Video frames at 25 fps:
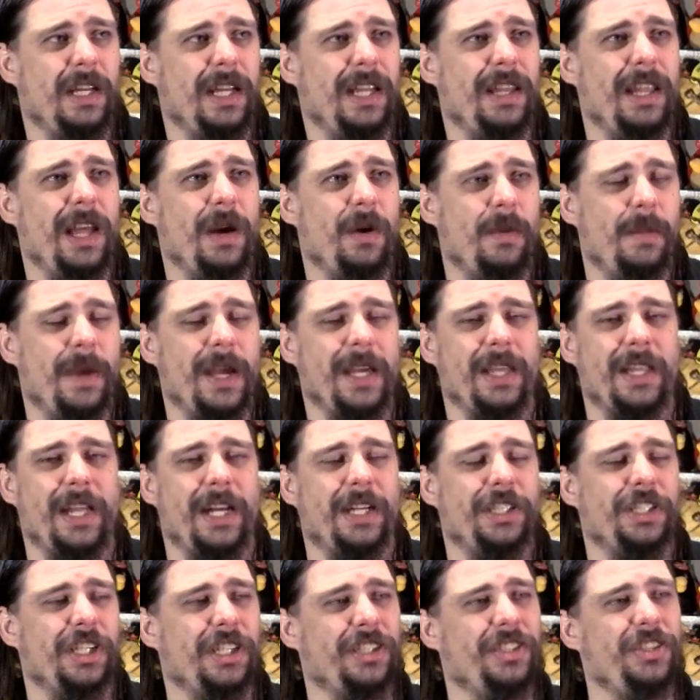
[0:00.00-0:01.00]
and they were making that
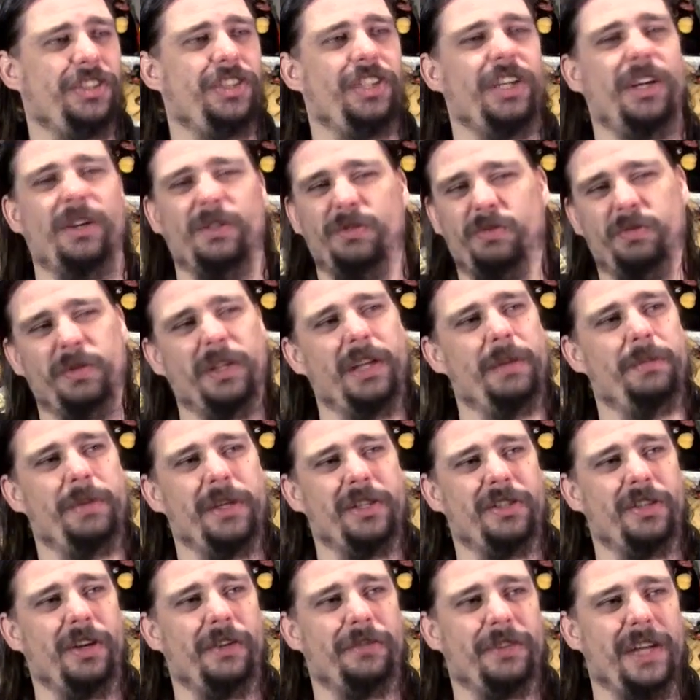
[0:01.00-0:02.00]
injustice shit, I was really
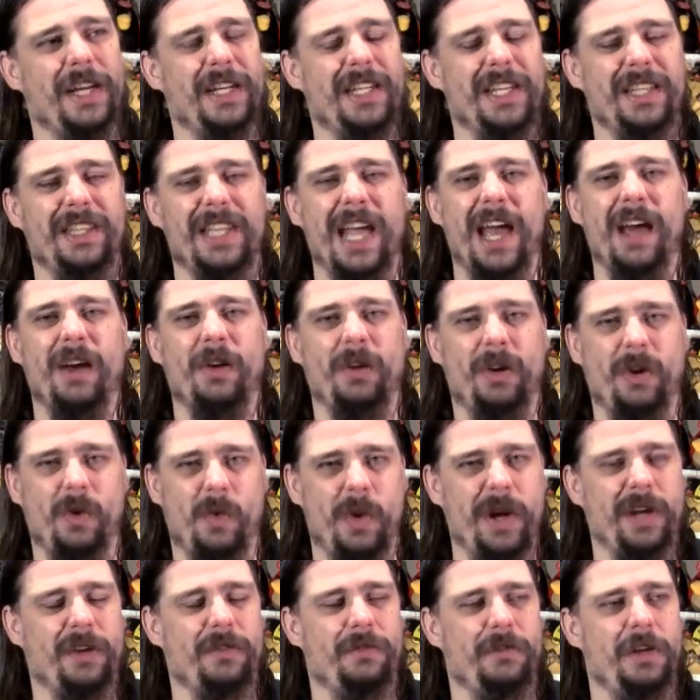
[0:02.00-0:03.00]
pissed off. They did that
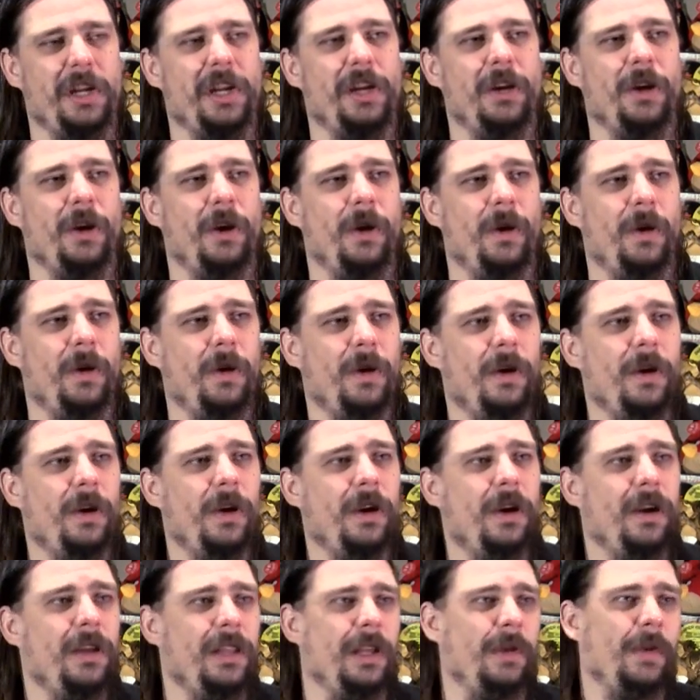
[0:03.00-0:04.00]
quick video.
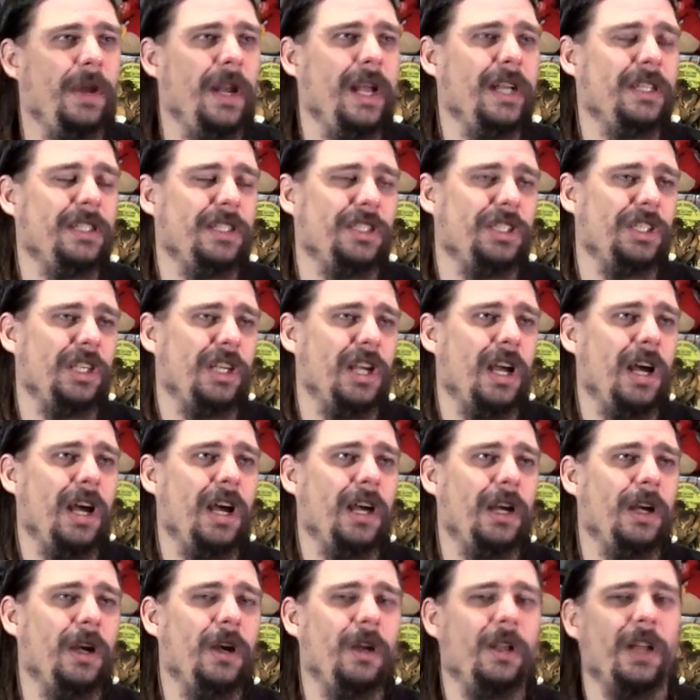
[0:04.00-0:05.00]
They went out to
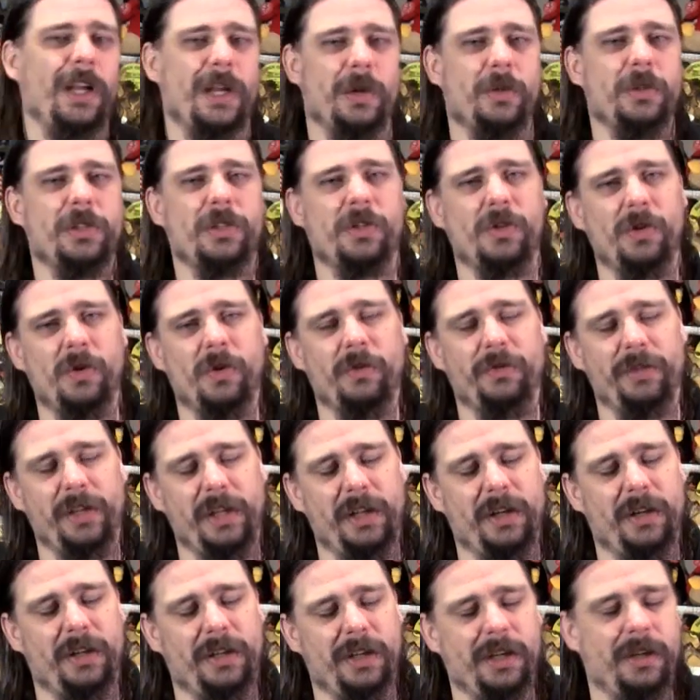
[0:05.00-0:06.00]
Chicago. Like, it was a cool
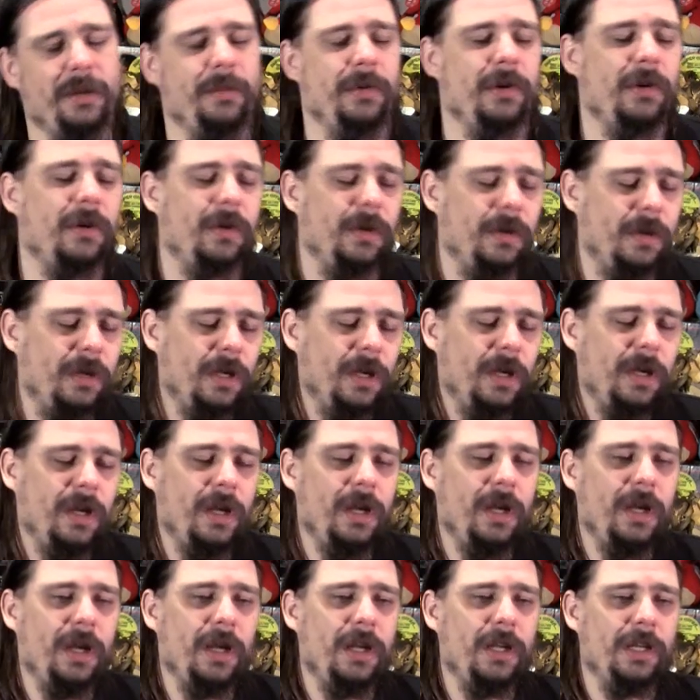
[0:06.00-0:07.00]
video, don't get me wrong.
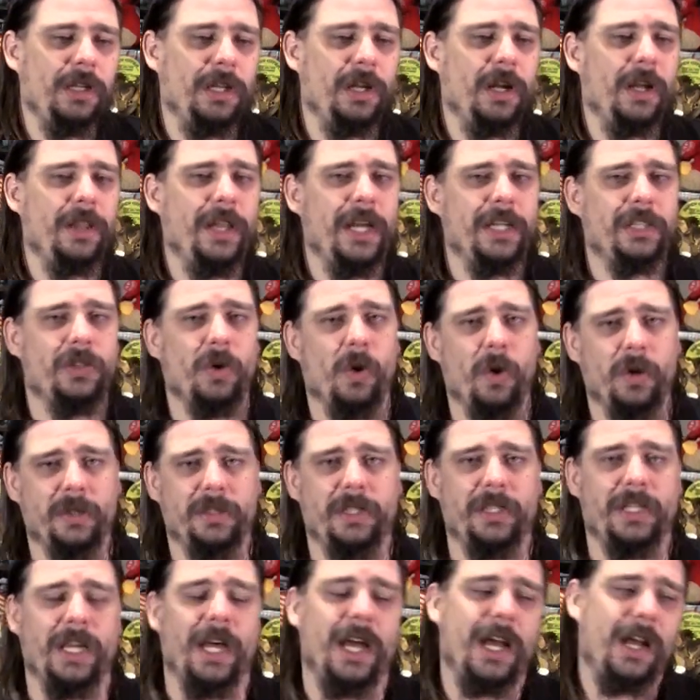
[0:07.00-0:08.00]
You know, and they talked
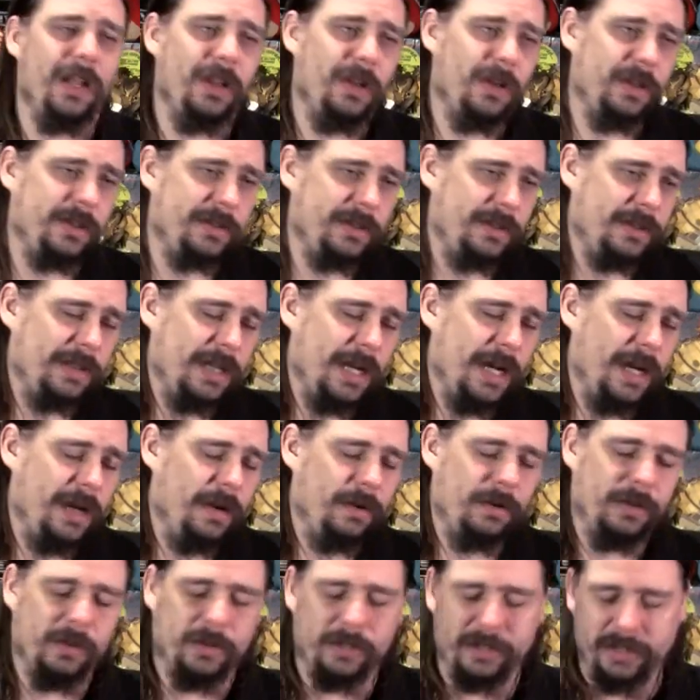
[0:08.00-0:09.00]
to Carlos,
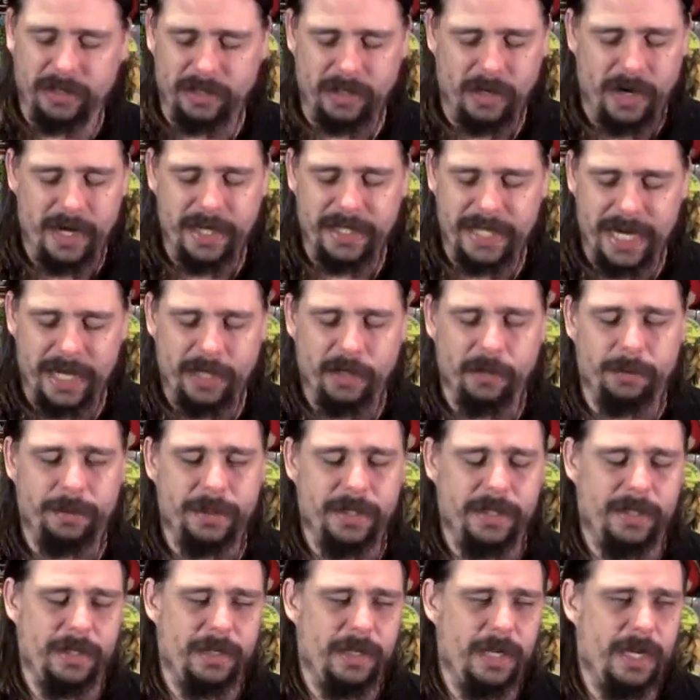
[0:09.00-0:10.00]
uh, oh, sorry, Daniel
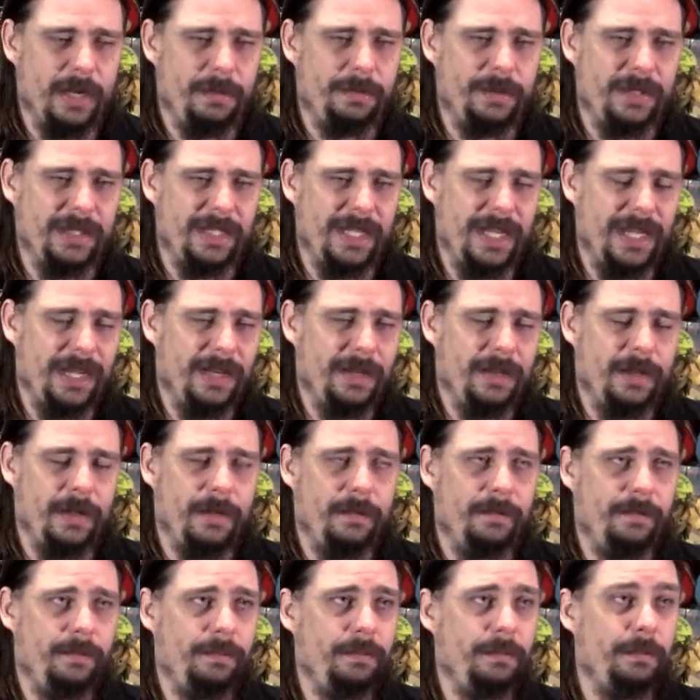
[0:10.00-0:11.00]
P uh, Pesina.
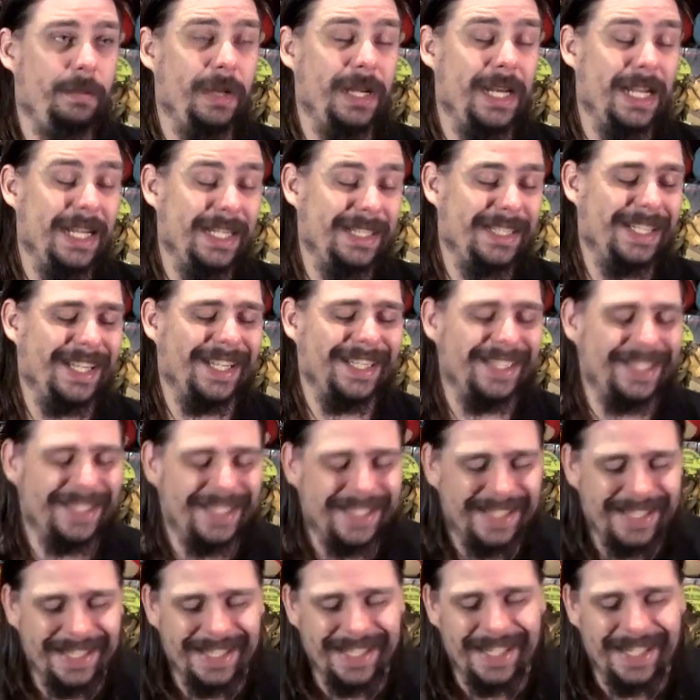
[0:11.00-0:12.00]
Uh,